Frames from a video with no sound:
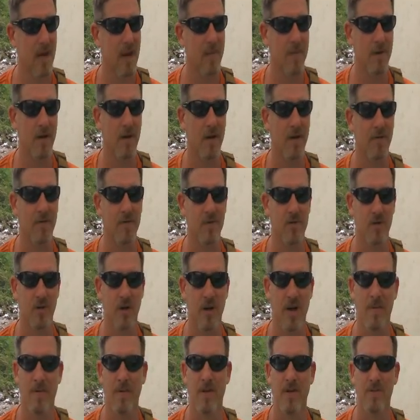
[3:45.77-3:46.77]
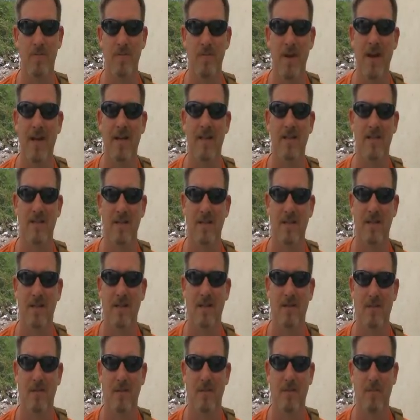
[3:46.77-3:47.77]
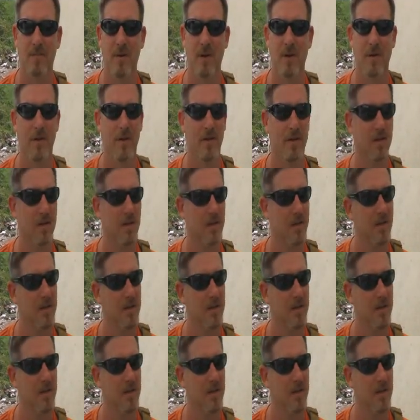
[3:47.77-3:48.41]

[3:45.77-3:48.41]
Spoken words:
I'm not even sure how much medicine. Probably,